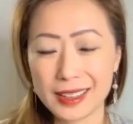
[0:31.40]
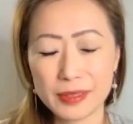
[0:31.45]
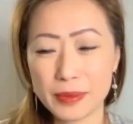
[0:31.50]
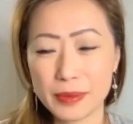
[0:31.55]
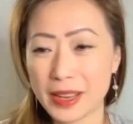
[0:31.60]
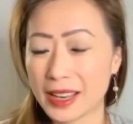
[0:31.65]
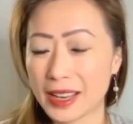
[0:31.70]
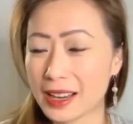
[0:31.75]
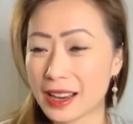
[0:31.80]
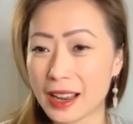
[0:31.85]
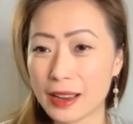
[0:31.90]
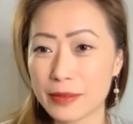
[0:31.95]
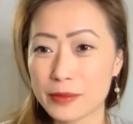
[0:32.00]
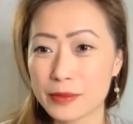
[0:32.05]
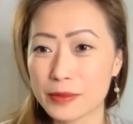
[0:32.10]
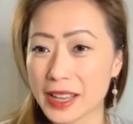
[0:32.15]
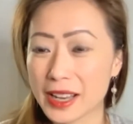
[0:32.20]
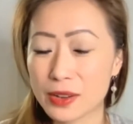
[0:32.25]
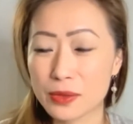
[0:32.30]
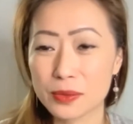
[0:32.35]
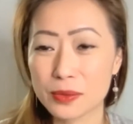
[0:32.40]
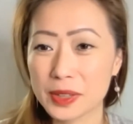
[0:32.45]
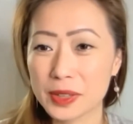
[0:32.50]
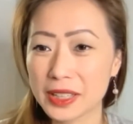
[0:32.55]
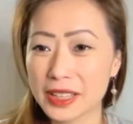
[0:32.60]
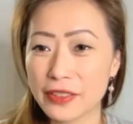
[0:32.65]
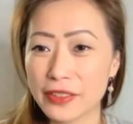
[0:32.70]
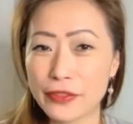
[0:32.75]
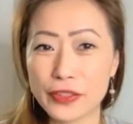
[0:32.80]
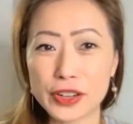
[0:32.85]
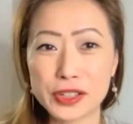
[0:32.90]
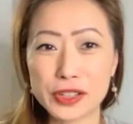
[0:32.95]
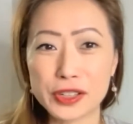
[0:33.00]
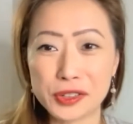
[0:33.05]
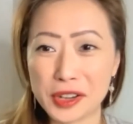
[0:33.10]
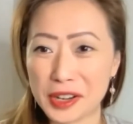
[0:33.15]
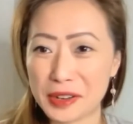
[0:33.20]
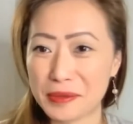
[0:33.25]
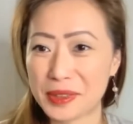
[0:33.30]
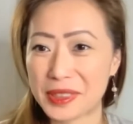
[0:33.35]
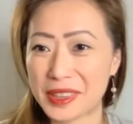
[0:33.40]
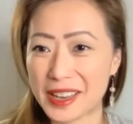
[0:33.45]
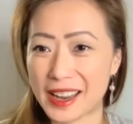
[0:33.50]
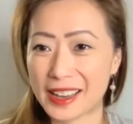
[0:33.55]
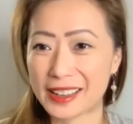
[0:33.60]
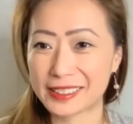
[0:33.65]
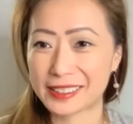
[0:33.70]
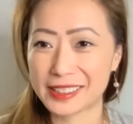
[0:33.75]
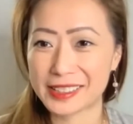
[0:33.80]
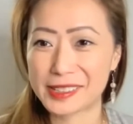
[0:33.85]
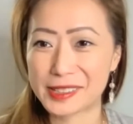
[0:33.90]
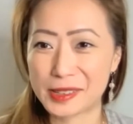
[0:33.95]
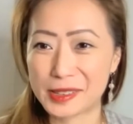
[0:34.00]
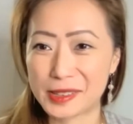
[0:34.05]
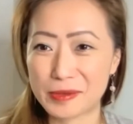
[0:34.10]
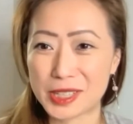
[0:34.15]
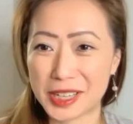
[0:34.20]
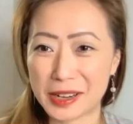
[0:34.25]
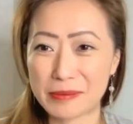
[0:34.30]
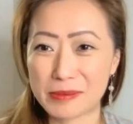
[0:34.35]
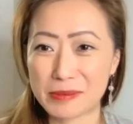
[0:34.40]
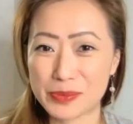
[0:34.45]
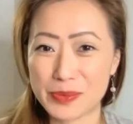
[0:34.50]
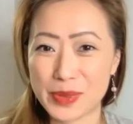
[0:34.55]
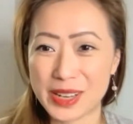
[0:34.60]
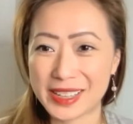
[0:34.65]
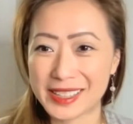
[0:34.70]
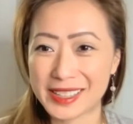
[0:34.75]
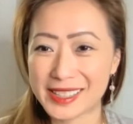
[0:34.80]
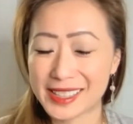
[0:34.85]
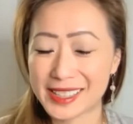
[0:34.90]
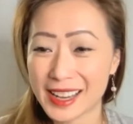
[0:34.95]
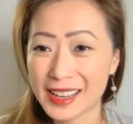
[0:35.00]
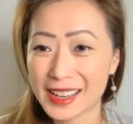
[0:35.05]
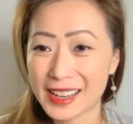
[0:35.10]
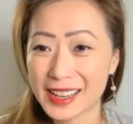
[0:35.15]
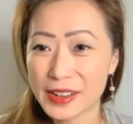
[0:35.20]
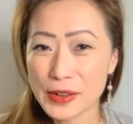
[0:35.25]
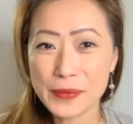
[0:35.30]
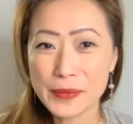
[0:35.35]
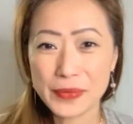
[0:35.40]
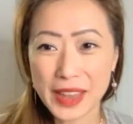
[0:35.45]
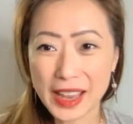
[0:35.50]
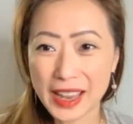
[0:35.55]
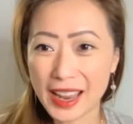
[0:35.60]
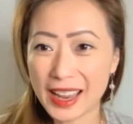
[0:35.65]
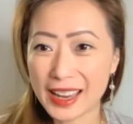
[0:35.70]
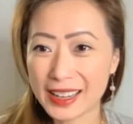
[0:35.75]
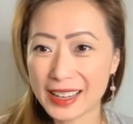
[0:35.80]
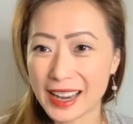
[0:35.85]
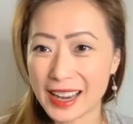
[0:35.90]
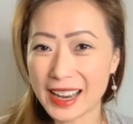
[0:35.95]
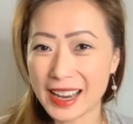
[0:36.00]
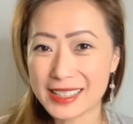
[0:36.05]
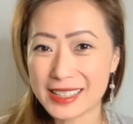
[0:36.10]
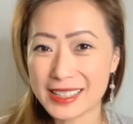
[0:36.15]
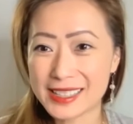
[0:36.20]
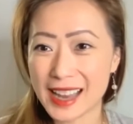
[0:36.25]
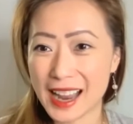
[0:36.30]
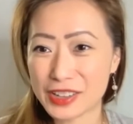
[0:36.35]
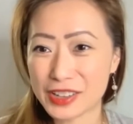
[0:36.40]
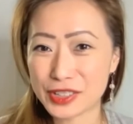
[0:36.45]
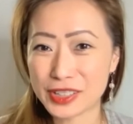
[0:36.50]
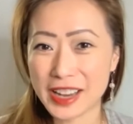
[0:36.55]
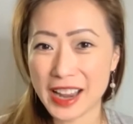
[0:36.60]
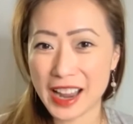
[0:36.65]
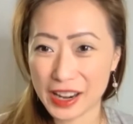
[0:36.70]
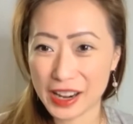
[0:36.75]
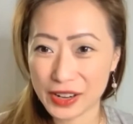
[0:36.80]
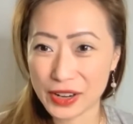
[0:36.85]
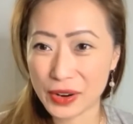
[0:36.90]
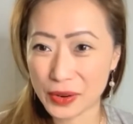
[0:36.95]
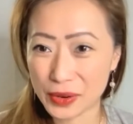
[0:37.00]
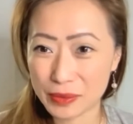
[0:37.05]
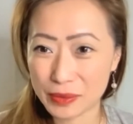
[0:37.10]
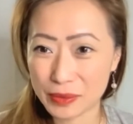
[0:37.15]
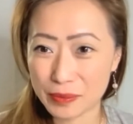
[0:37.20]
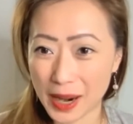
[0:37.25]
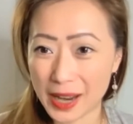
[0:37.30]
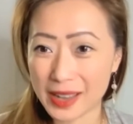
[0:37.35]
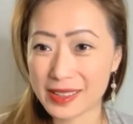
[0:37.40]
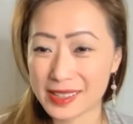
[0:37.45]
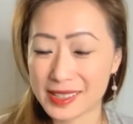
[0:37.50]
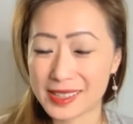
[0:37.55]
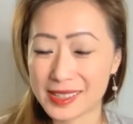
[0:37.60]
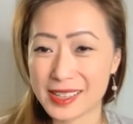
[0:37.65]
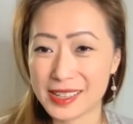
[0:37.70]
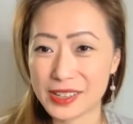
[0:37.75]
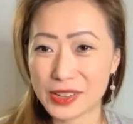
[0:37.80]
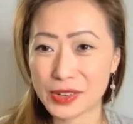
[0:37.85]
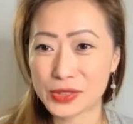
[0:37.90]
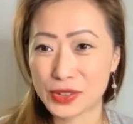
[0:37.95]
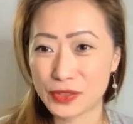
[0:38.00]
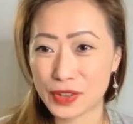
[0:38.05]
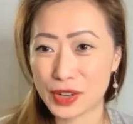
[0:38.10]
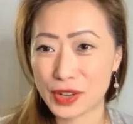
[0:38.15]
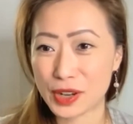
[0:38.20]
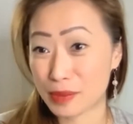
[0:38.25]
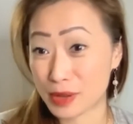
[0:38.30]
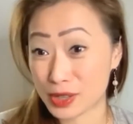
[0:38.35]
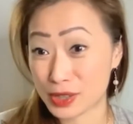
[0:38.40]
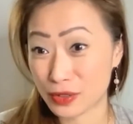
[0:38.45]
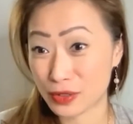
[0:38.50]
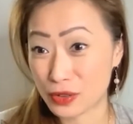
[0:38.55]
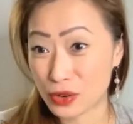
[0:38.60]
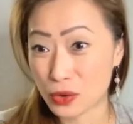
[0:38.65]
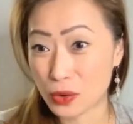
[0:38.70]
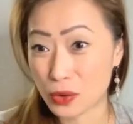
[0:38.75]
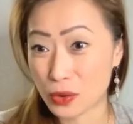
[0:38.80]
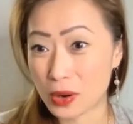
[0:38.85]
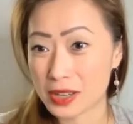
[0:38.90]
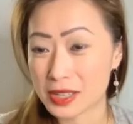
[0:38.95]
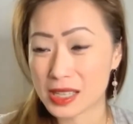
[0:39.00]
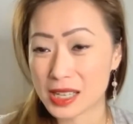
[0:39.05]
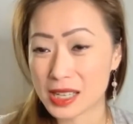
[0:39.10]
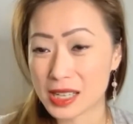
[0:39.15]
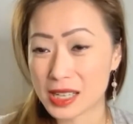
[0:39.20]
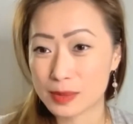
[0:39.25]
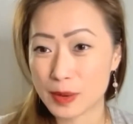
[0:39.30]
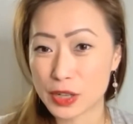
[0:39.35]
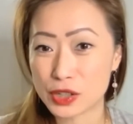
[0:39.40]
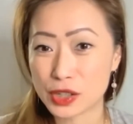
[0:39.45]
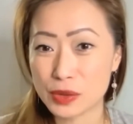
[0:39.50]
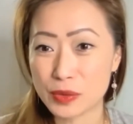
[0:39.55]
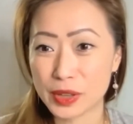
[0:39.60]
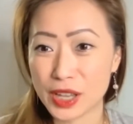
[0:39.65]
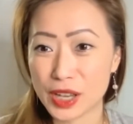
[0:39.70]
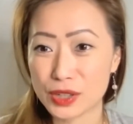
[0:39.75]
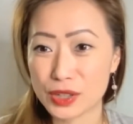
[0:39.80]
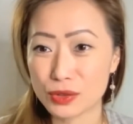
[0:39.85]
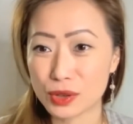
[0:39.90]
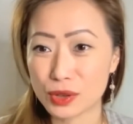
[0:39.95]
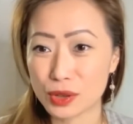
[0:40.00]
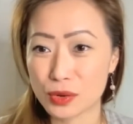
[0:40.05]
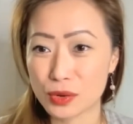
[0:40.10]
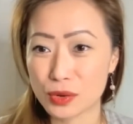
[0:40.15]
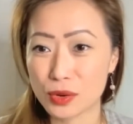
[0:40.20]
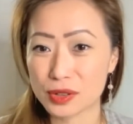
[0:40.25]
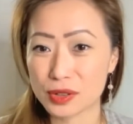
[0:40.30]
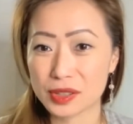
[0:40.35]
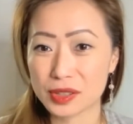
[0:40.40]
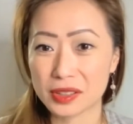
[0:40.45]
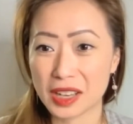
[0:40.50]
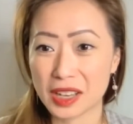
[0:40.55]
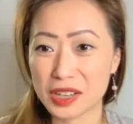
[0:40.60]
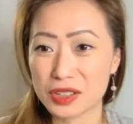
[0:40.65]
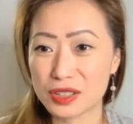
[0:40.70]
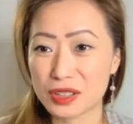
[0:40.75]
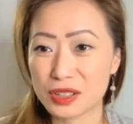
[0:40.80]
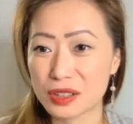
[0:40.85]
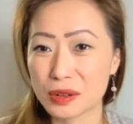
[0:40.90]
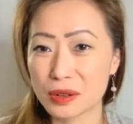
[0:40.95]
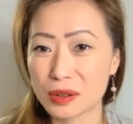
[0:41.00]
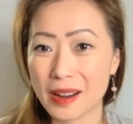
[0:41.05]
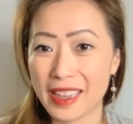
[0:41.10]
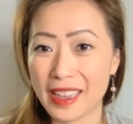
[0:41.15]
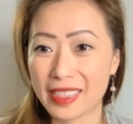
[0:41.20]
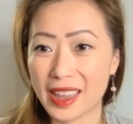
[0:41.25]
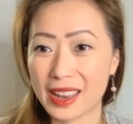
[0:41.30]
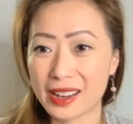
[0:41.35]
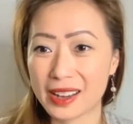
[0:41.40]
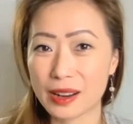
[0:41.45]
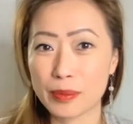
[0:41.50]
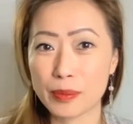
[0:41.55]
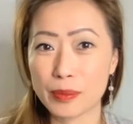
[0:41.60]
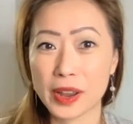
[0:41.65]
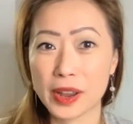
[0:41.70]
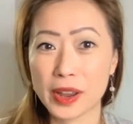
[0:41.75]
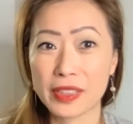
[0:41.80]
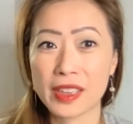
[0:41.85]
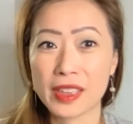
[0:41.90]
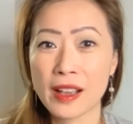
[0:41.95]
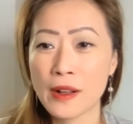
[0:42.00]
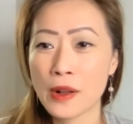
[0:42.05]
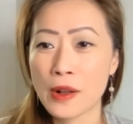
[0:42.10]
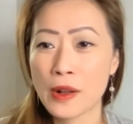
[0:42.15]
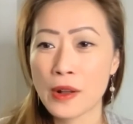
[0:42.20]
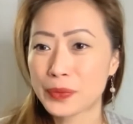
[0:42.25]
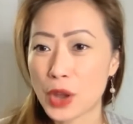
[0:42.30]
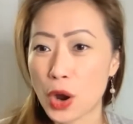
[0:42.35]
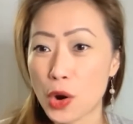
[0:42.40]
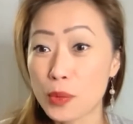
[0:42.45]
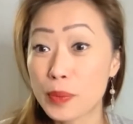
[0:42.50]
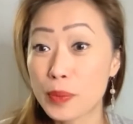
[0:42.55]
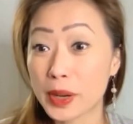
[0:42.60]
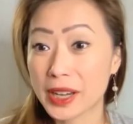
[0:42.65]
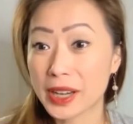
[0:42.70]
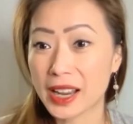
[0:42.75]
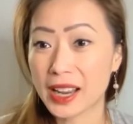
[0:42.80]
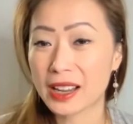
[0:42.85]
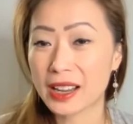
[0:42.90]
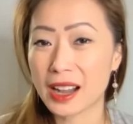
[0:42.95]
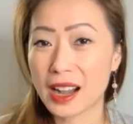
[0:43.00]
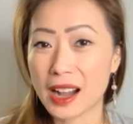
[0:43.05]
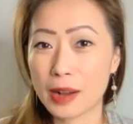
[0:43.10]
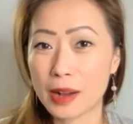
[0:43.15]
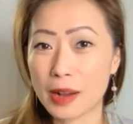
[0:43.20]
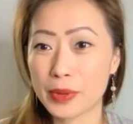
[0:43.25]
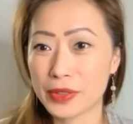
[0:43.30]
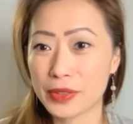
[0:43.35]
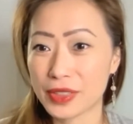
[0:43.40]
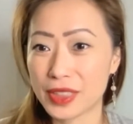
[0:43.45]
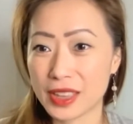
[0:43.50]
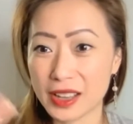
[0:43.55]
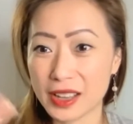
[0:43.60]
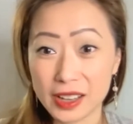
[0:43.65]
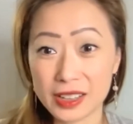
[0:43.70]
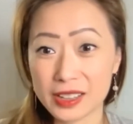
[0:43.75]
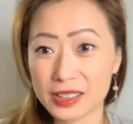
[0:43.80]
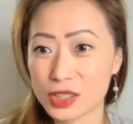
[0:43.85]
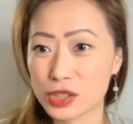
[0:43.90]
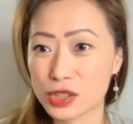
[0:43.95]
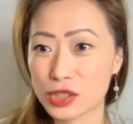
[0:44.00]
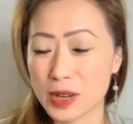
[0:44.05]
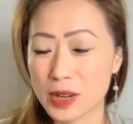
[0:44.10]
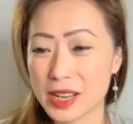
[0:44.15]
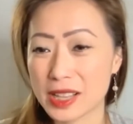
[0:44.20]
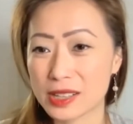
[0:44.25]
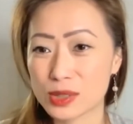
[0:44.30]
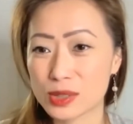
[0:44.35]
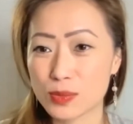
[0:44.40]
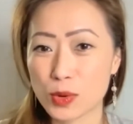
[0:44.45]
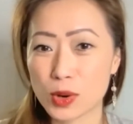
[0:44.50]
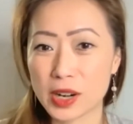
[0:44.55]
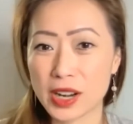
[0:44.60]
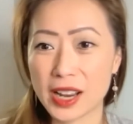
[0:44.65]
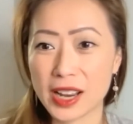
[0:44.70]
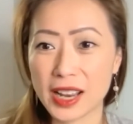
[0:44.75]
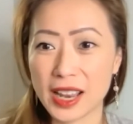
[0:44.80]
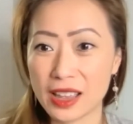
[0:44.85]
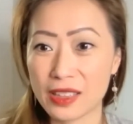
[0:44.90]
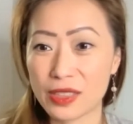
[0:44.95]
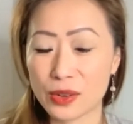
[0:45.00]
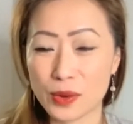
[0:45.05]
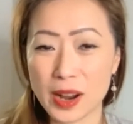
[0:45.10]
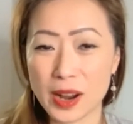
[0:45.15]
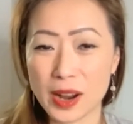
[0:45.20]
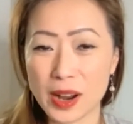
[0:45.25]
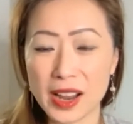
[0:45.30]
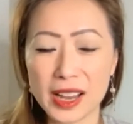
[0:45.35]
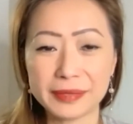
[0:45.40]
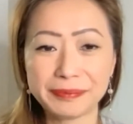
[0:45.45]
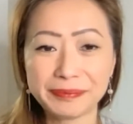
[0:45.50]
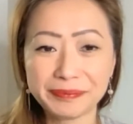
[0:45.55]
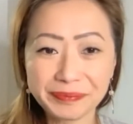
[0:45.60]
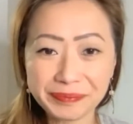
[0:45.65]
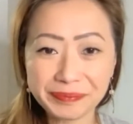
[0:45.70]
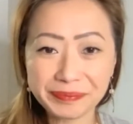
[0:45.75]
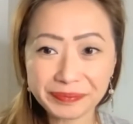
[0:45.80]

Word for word: man, I'm really really frustrated with the analysts sometimes because and it's actually echoed by the CEOs of the companies, of course, especially when they do the quarters that they do and they end up with opening up the screen this morning in the red.